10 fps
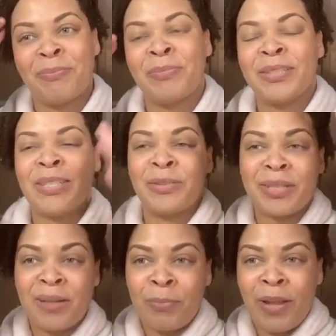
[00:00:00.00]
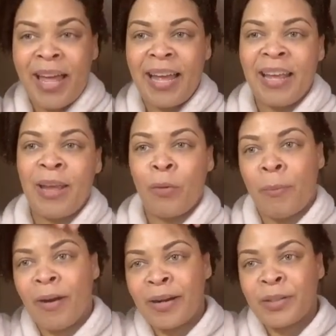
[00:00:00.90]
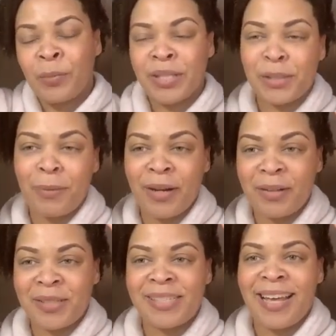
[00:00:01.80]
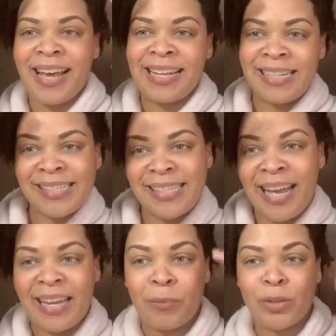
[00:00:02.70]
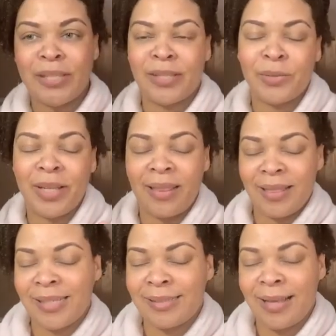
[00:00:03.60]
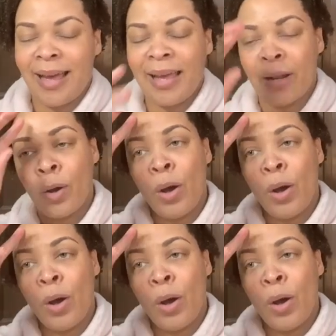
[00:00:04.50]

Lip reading: potentially applying equal parts when it's parted on the side and this side getting more saturated than this side,